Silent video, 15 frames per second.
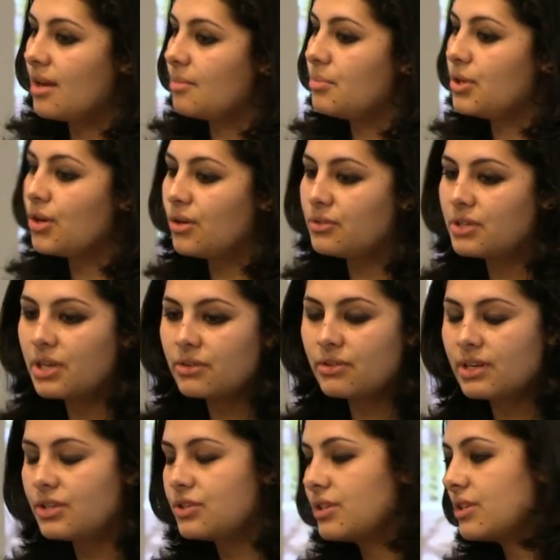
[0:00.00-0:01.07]
beyond their
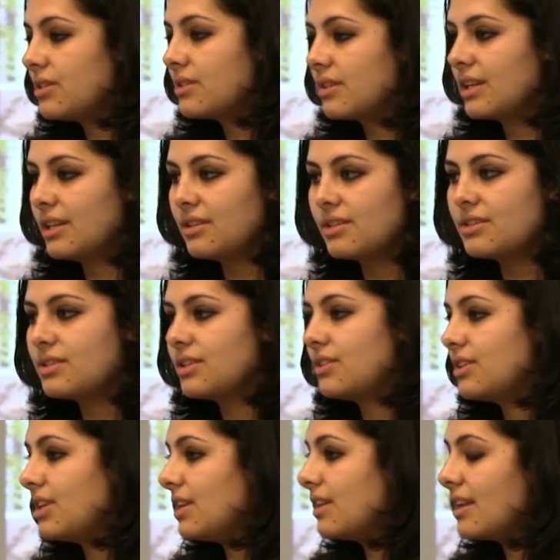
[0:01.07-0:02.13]
religious,
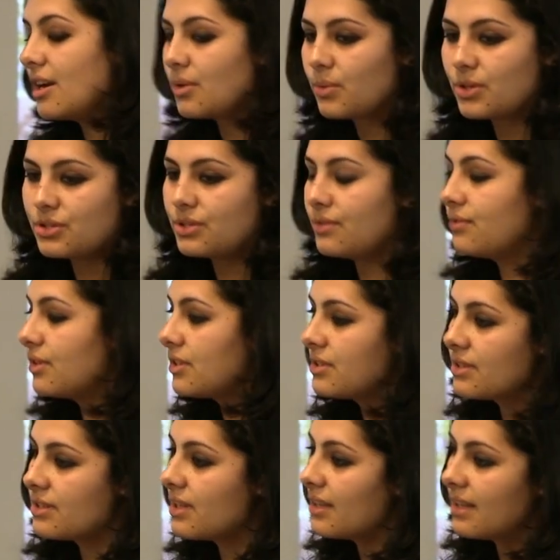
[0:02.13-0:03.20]
ethnicity, language
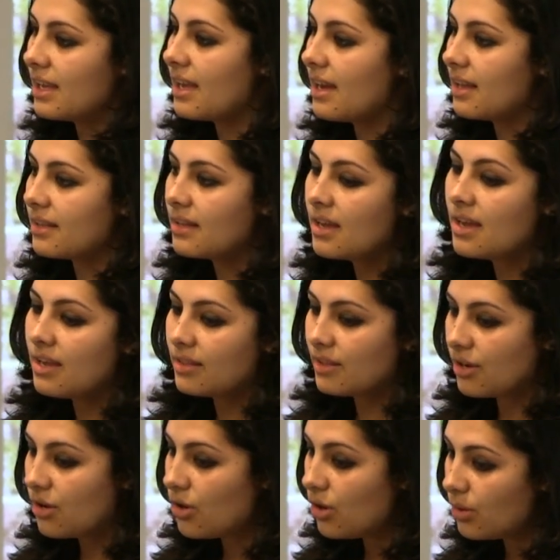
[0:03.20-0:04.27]
differences that they had.
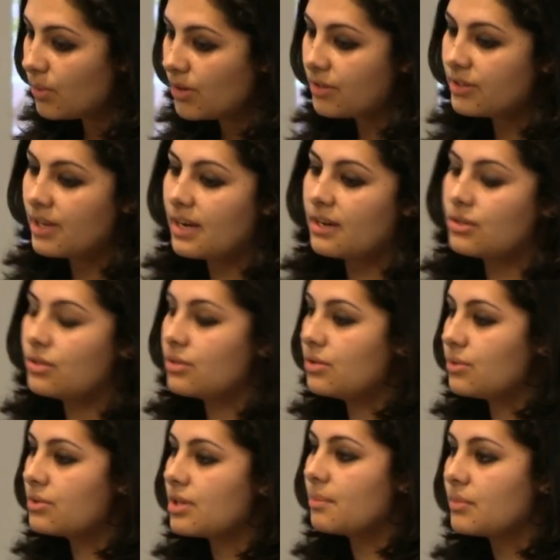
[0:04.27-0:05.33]
They all were there to
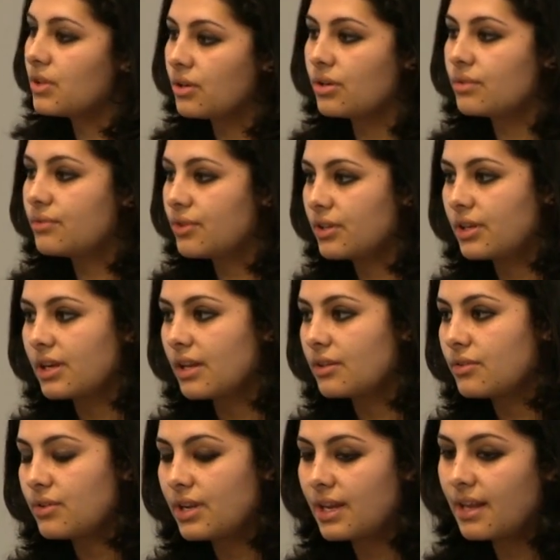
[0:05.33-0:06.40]
do something good for the
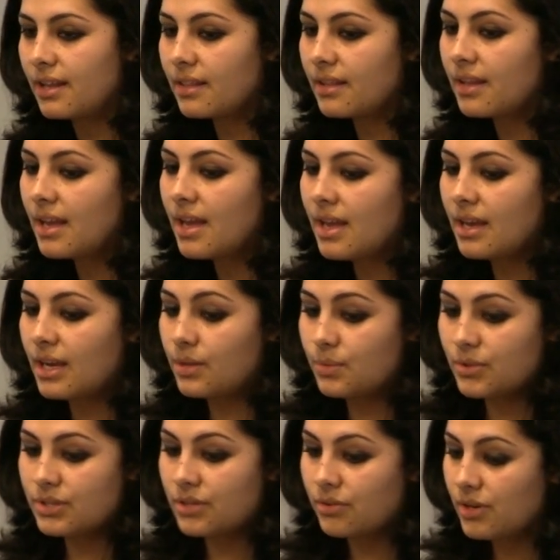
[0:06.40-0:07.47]
country, and
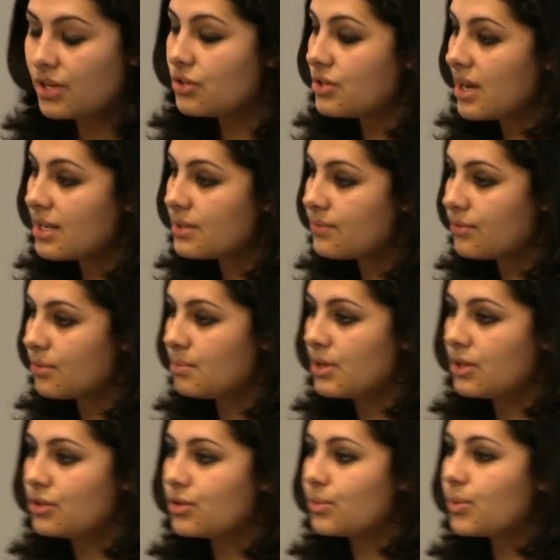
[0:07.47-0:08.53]
it was a great chance for
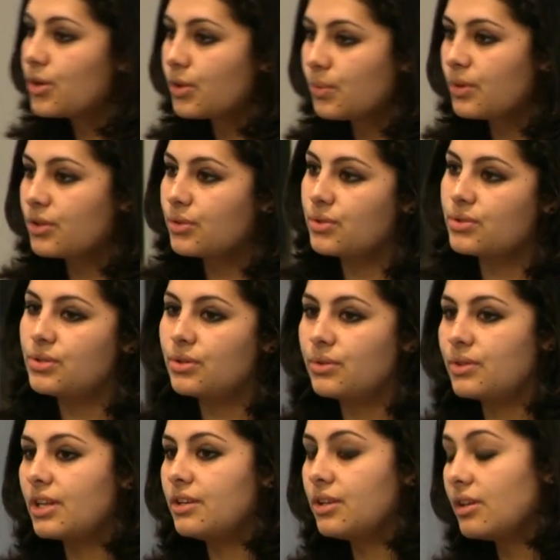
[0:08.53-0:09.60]
me to work with those
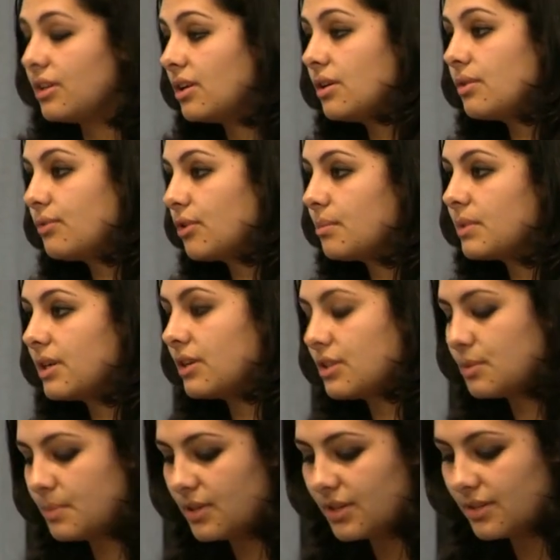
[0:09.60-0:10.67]
youth, and you learn from their
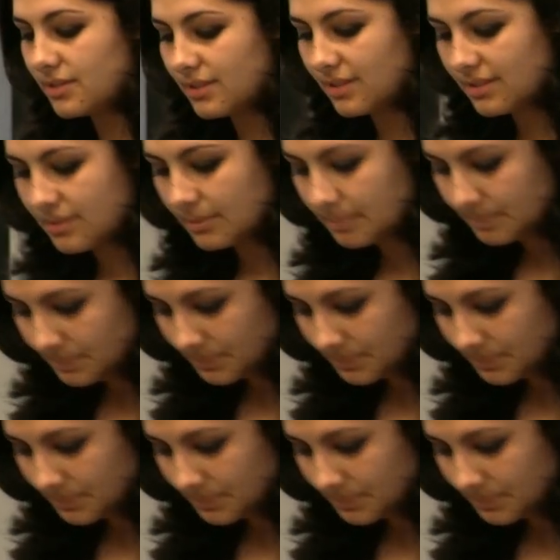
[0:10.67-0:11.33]
experiences.